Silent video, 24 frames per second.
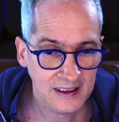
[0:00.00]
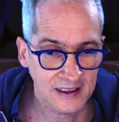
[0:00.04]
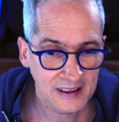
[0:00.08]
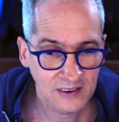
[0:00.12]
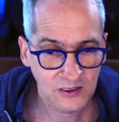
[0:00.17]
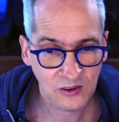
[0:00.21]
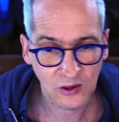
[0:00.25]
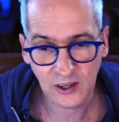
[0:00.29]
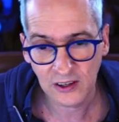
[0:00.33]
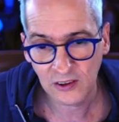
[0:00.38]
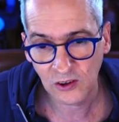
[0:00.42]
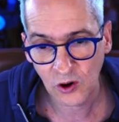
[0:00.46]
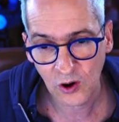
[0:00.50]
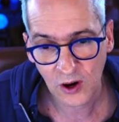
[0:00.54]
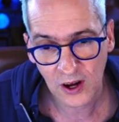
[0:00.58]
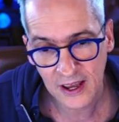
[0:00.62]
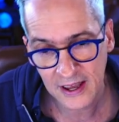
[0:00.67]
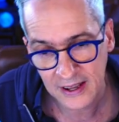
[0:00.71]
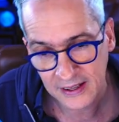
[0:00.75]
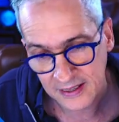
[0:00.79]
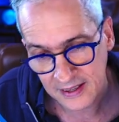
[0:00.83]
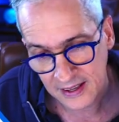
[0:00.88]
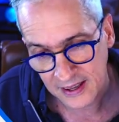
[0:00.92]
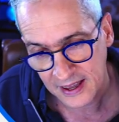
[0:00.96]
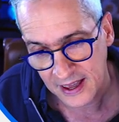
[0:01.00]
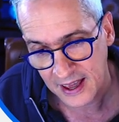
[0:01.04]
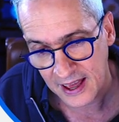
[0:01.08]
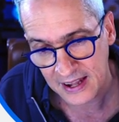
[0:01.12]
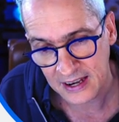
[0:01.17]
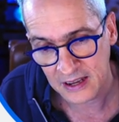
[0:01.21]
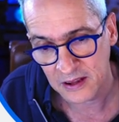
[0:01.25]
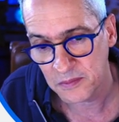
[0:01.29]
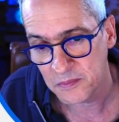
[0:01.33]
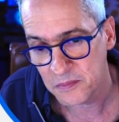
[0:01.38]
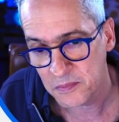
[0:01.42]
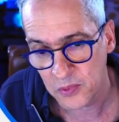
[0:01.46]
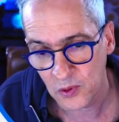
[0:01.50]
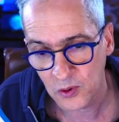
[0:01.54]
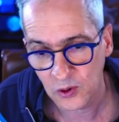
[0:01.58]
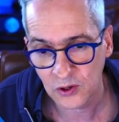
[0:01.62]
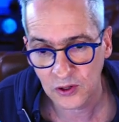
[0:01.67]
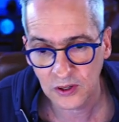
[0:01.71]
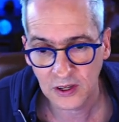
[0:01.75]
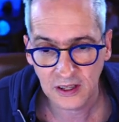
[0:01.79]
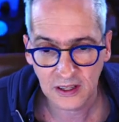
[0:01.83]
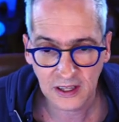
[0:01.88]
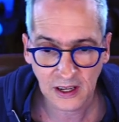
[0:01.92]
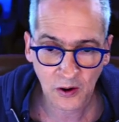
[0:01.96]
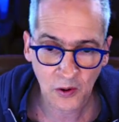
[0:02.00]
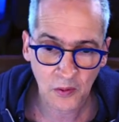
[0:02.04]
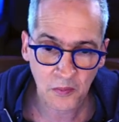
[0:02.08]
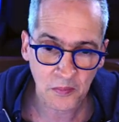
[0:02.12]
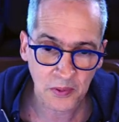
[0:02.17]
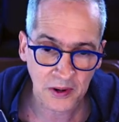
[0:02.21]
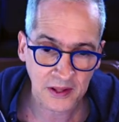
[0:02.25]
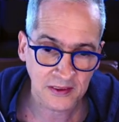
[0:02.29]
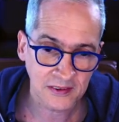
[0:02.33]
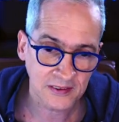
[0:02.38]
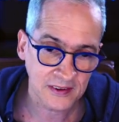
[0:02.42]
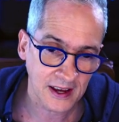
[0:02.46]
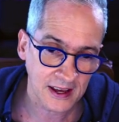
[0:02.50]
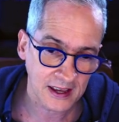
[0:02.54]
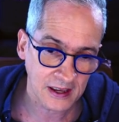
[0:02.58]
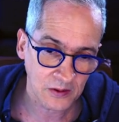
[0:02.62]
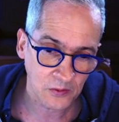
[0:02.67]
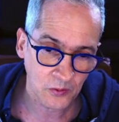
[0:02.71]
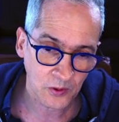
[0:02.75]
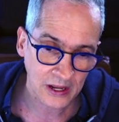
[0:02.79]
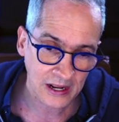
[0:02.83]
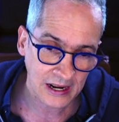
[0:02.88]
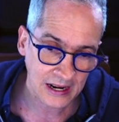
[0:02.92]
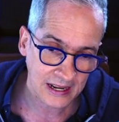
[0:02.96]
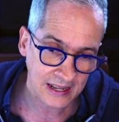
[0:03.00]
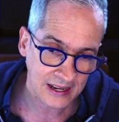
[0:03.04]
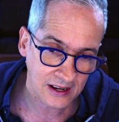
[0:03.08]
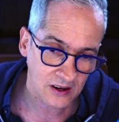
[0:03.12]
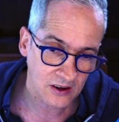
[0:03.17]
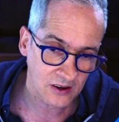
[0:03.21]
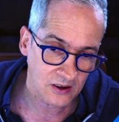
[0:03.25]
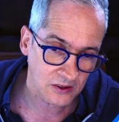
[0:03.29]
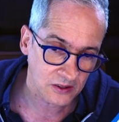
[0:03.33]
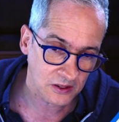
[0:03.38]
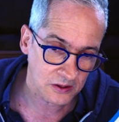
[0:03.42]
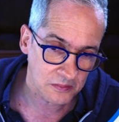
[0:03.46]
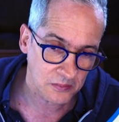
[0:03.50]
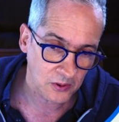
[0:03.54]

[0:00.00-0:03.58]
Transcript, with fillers: So let's go ahead and import the complete site. We click on the